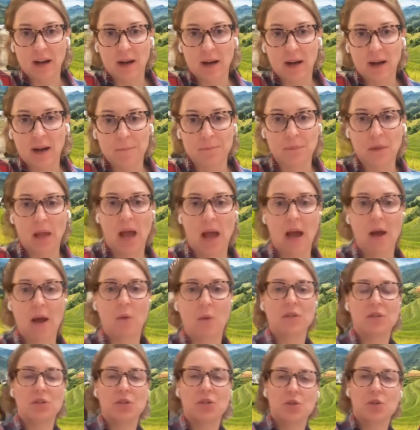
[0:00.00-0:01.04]
Um, I
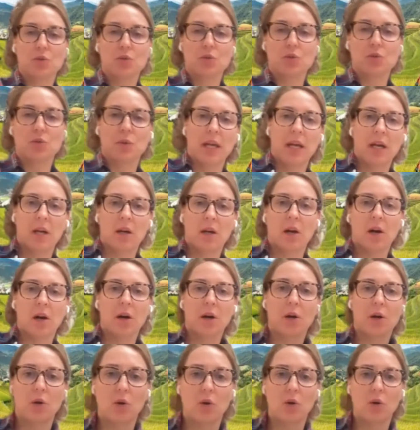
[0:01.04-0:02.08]
was just reading an
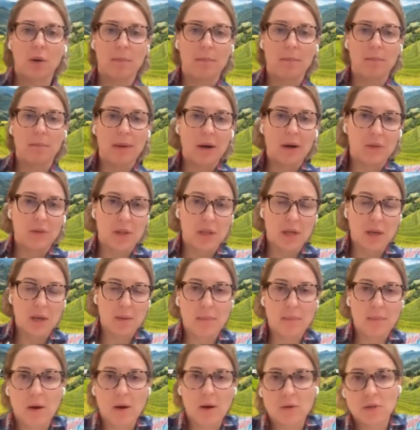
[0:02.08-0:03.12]
article about the
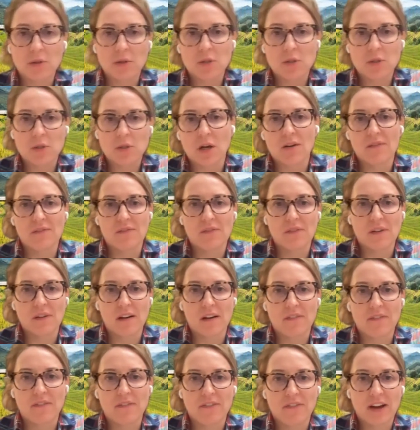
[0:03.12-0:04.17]
amount of
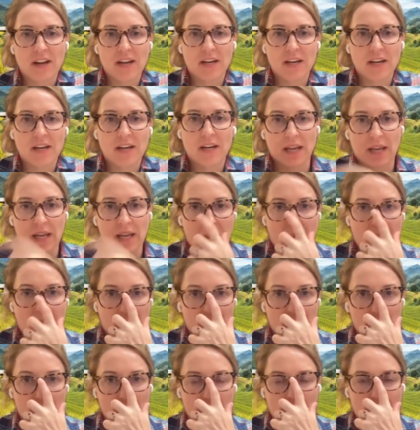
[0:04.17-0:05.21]
uh, funding,
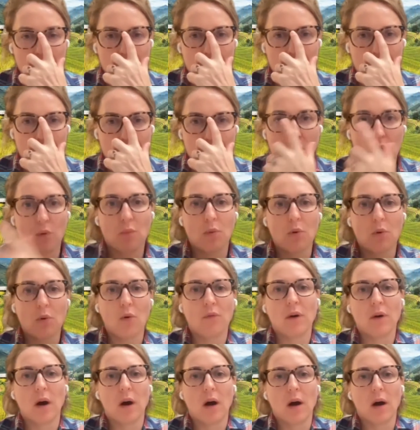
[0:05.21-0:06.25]
actually
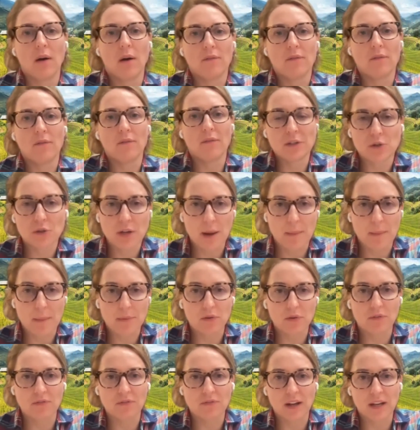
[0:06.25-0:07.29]
global uh, venture
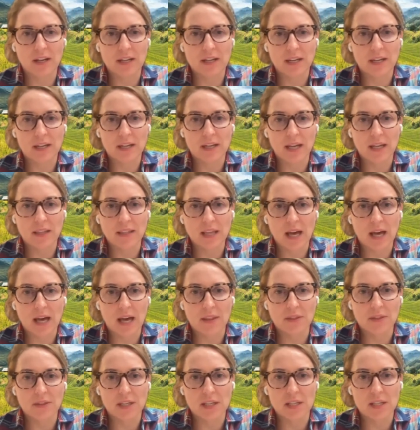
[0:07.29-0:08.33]
capital funding
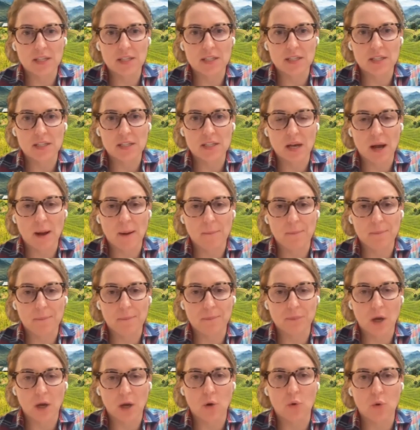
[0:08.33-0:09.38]
that these
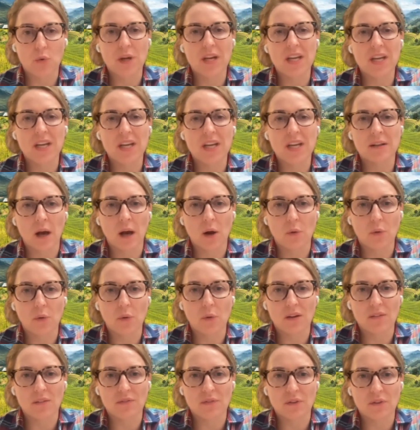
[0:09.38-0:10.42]
um, green uh,
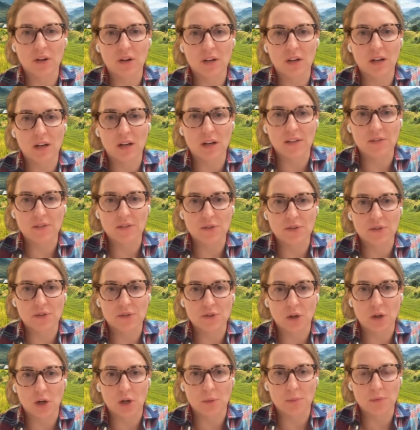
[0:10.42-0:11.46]
green fertilizer
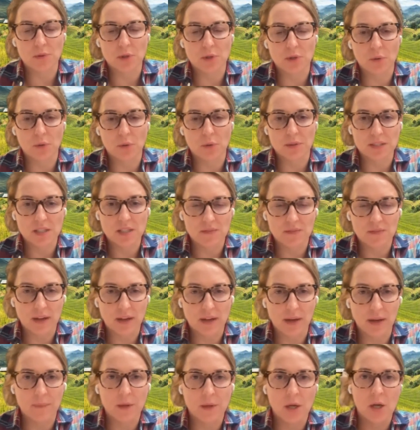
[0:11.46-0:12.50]
startups are
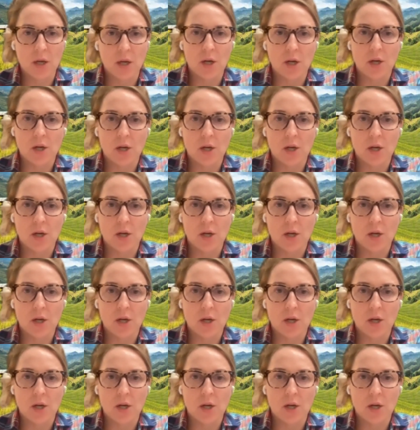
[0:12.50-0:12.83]
receiving.